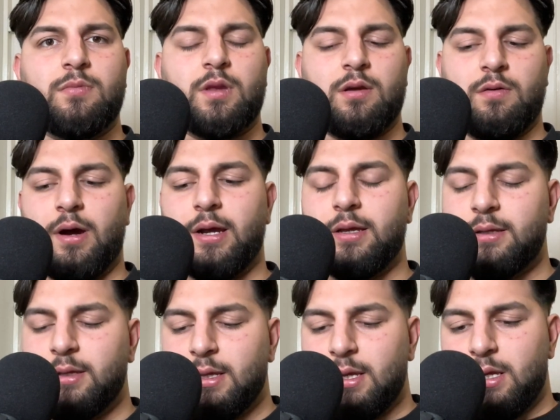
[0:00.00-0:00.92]
right?
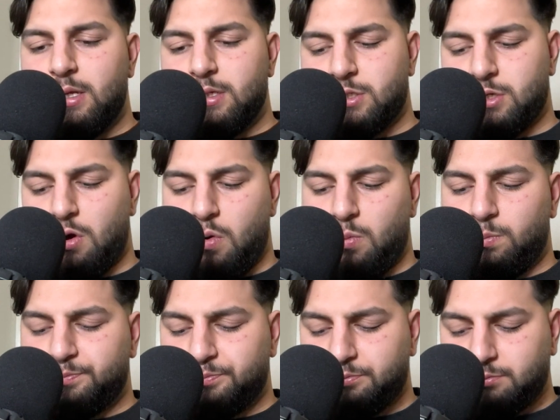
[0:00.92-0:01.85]
So
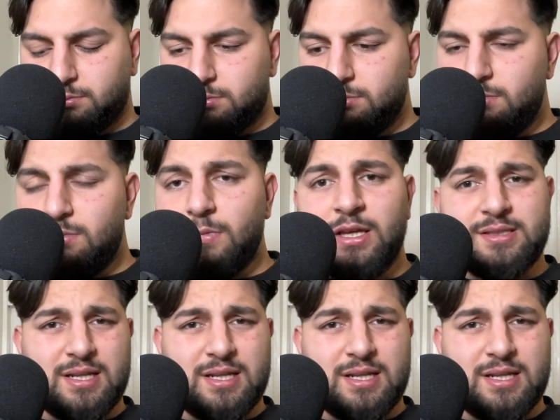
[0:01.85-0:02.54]
it's